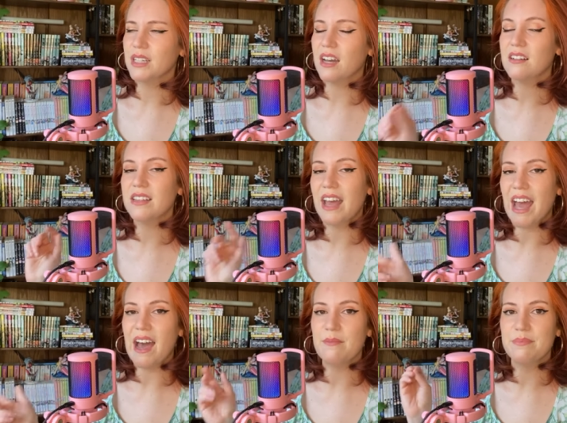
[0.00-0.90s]
got on the
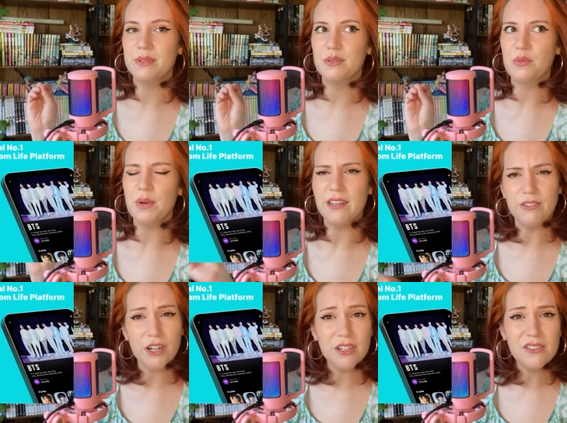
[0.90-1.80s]
app
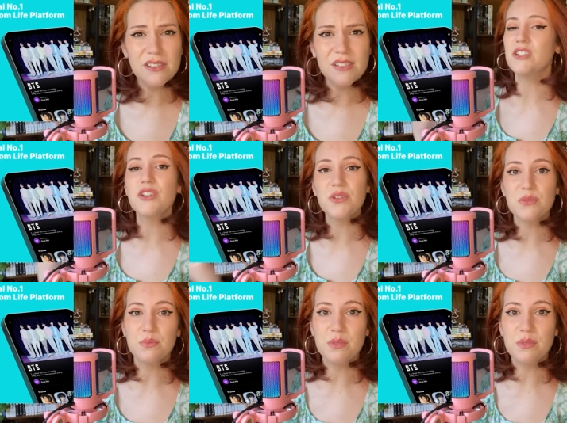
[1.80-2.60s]
Weverse to,